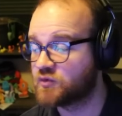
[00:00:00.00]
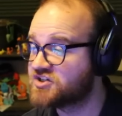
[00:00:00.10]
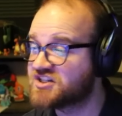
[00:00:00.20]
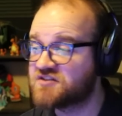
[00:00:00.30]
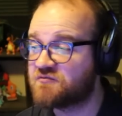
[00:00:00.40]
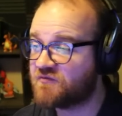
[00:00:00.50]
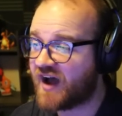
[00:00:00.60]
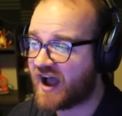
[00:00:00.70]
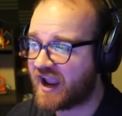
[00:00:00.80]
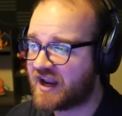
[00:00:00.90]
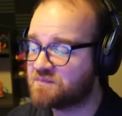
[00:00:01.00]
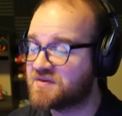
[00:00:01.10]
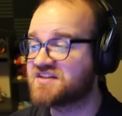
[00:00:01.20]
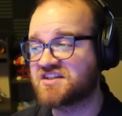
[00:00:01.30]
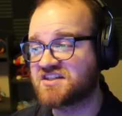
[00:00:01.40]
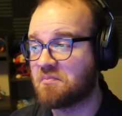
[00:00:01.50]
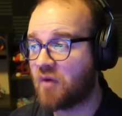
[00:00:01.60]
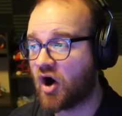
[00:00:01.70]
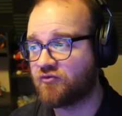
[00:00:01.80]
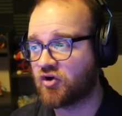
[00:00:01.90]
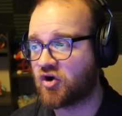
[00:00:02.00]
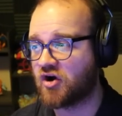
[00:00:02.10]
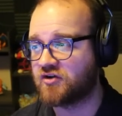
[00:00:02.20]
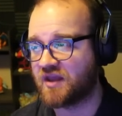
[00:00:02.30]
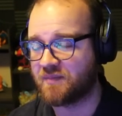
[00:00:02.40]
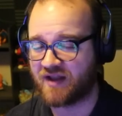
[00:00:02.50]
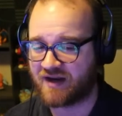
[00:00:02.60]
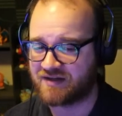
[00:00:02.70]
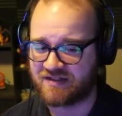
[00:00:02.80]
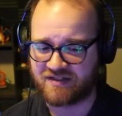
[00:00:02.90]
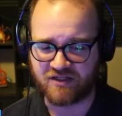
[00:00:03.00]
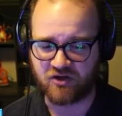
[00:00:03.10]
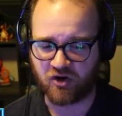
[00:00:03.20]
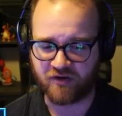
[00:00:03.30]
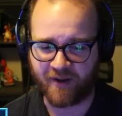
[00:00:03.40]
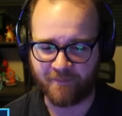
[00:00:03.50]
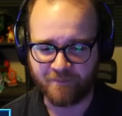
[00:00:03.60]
which is fine because this is a Marvel card game and not a DC card game.